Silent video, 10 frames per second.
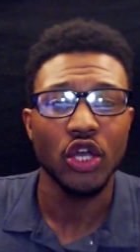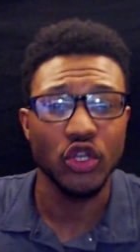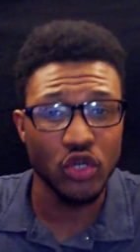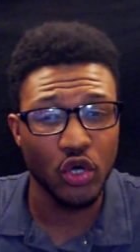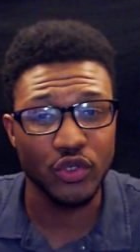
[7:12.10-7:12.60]

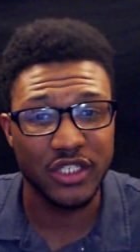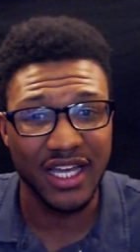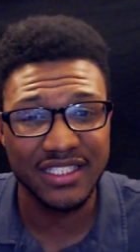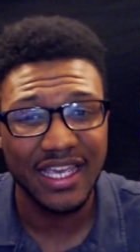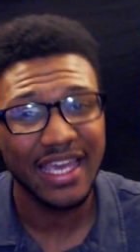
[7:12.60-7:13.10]
You know who
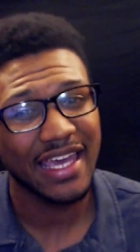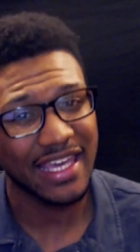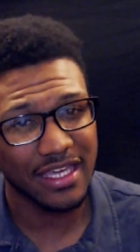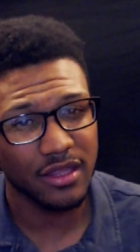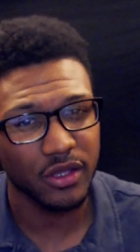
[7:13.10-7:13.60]
does?
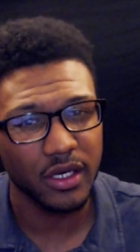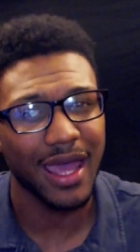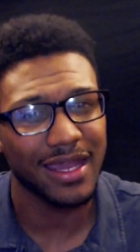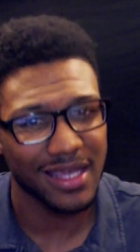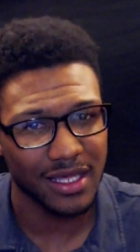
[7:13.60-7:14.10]
Ethan
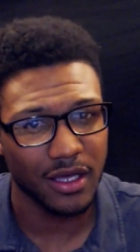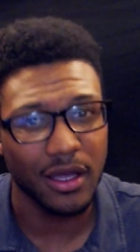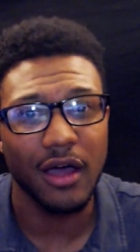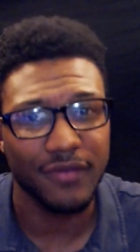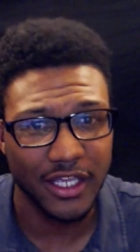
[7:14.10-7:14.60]
and
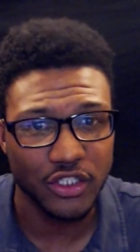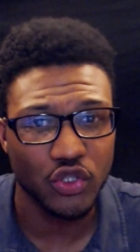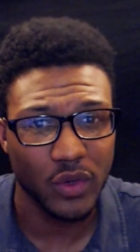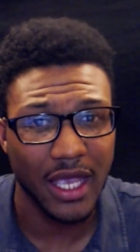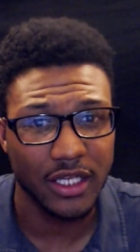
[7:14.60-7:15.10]
Hila of
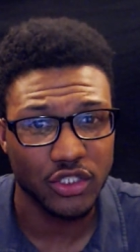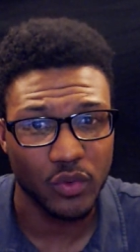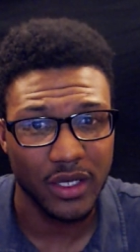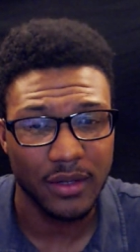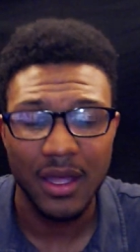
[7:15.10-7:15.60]

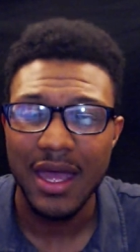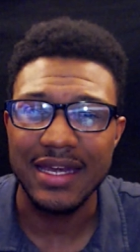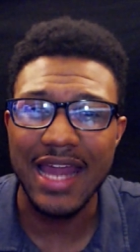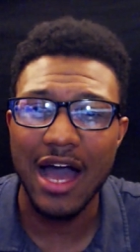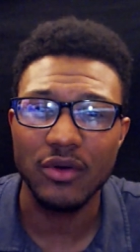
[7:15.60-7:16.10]
H3H3.
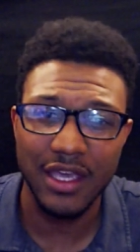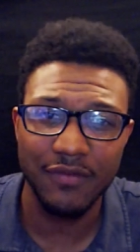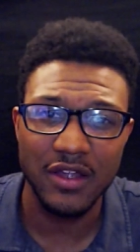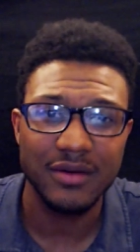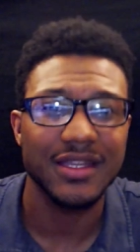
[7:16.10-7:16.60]
Now,
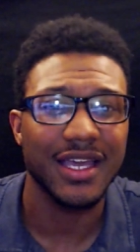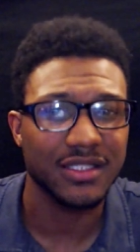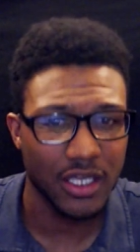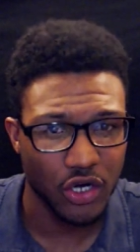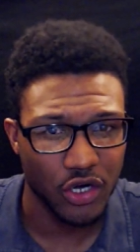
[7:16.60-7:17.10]
given,
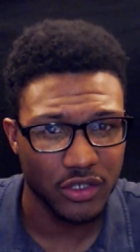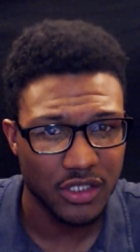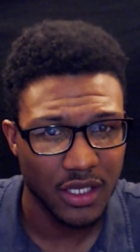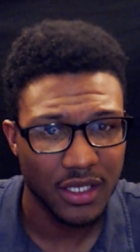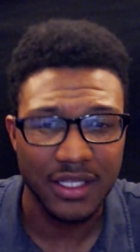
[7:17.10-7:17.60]
yes, they
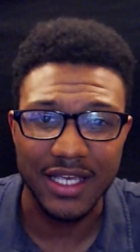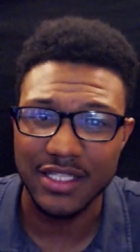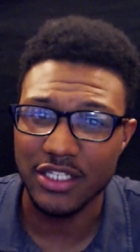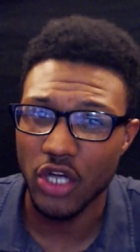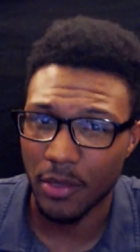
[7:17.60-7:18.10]
curse, yes,
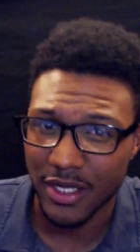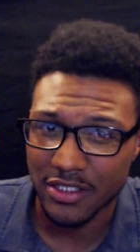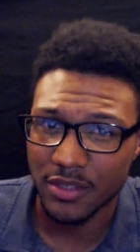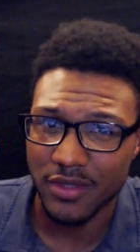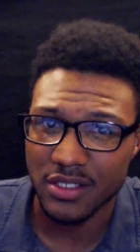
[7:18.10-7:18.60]
they talk
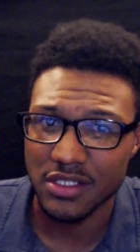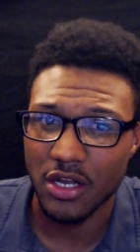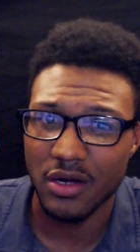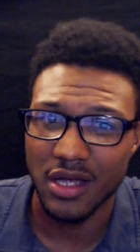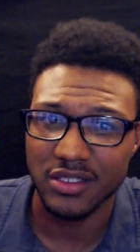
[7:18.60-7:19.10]
about some things
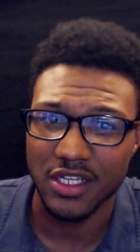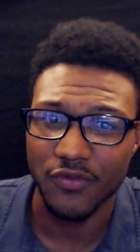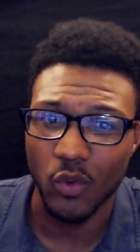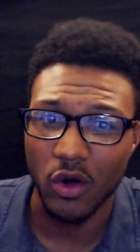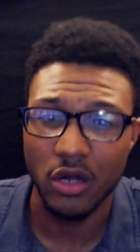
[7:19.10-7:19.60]
that are not safe
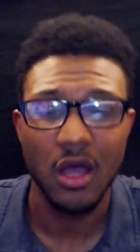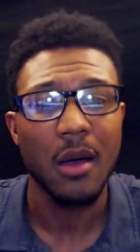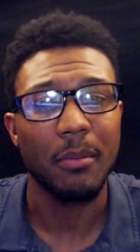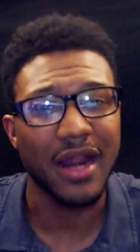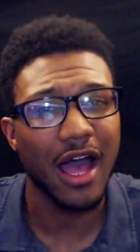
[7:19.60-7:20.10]
for work,
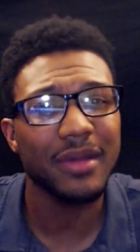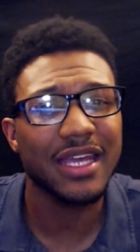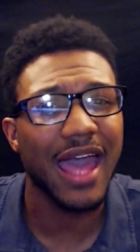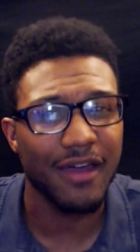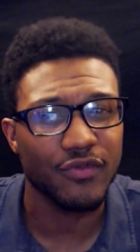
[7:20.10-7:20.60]
but how
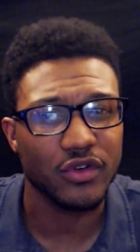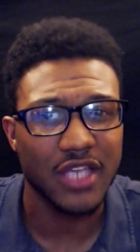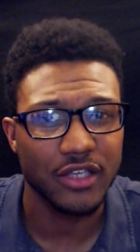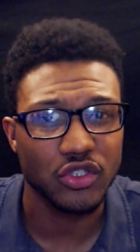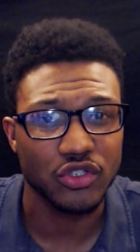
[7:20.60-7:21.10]
many
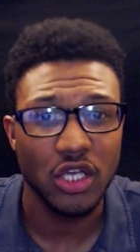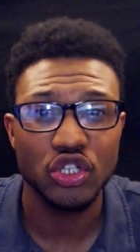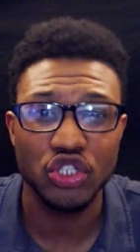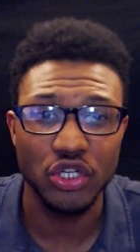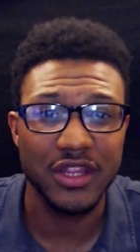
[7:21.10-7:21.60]
advertisers
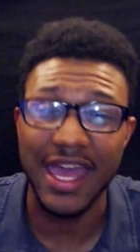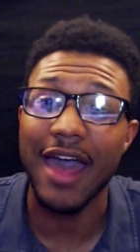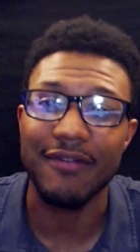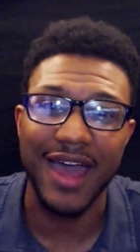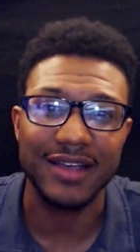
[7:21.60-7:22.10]
should they
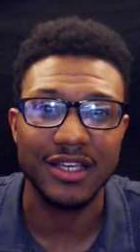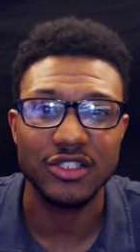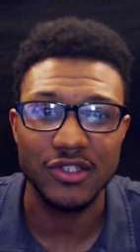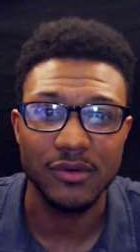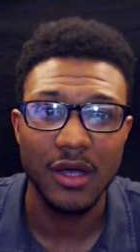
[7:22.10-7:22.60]
have
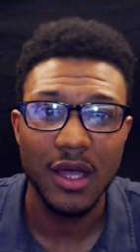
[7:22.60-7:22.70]
access to?